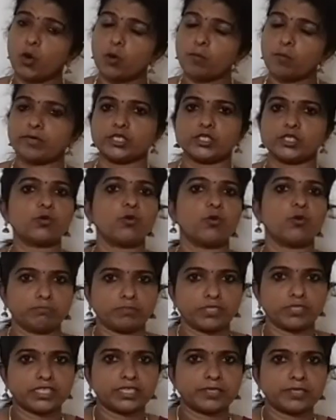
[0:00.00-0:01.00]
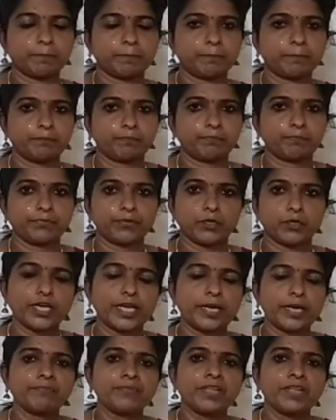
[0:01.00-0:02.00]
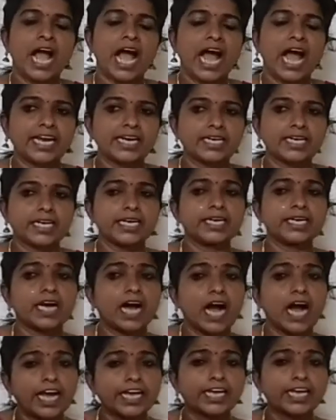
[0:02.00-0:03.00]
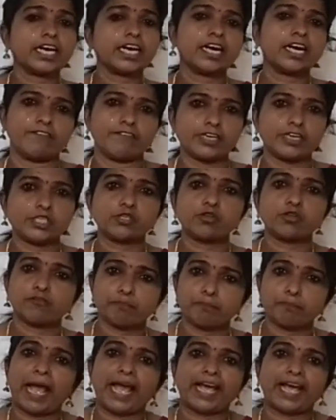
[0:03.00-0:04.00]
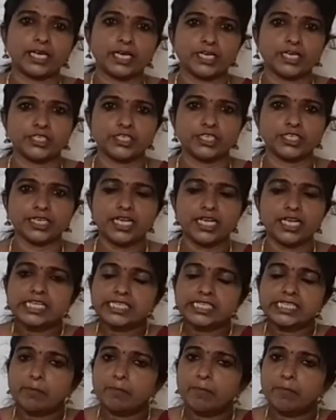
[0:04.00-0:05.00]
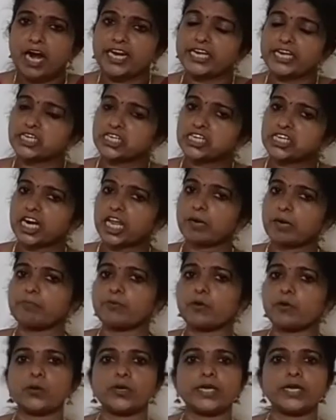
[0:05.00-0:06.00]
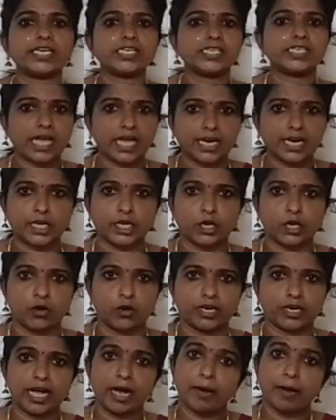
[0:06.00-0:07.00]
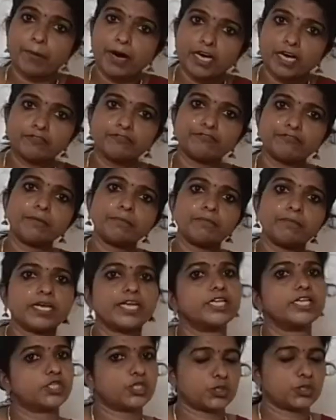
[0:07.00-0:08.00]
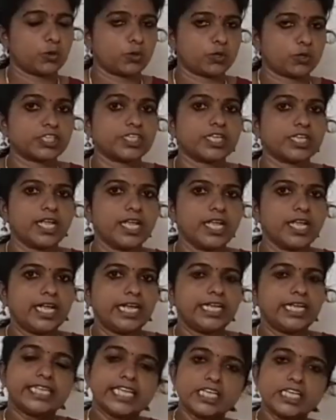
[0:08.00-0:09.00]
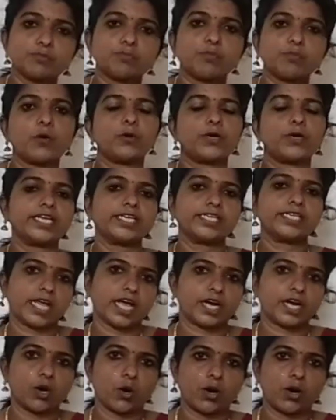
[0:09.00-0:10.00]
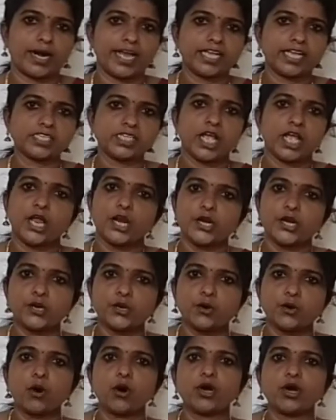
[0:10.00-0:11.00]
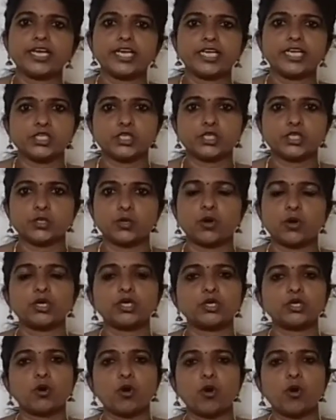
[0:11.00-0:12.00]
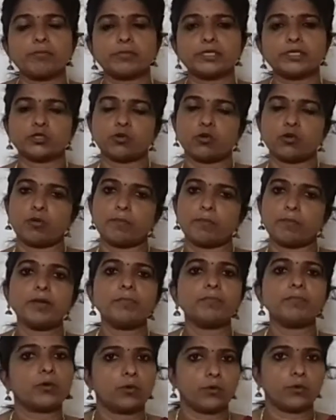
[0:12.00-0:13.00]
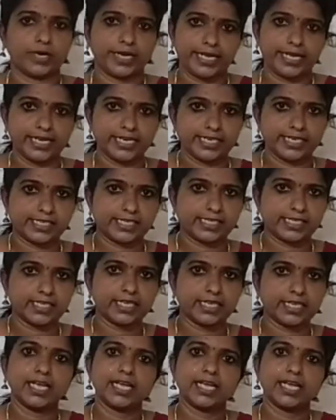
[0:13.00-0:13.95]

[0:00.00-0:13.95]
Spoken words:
chromosomes. Okay? And in higher levels of packaging, some additional proteins are required apart from histones. These proteins are known as non-histone chromosomal proteins,